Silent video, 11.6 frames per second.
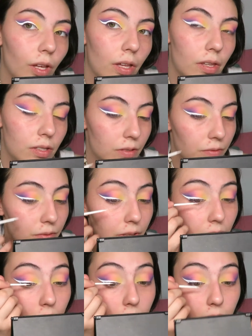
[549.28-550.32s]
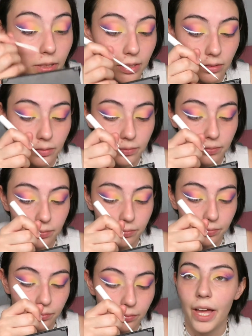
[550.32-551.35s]
Here, that's a really long one.
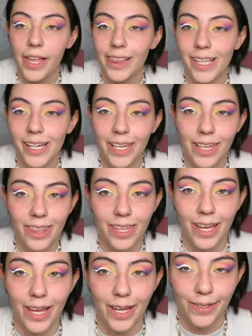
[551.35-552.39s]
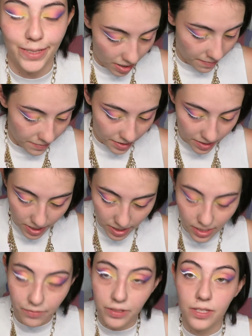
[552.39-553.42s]
I like that. Okay, I'm going to let
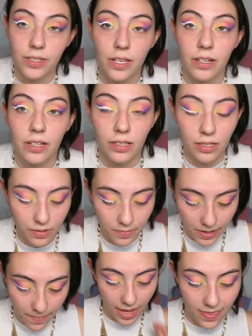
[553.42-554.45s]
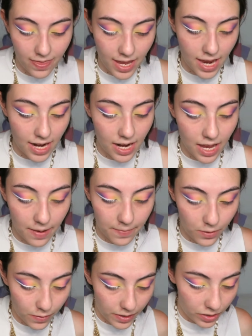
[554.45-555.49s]
that one set a little bit, and then
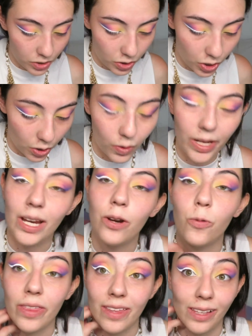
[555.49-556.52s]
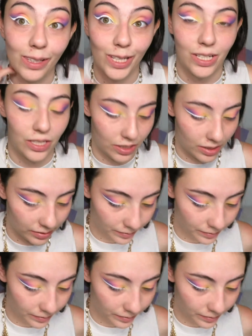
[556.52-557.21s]
I'm going to go in with glitter.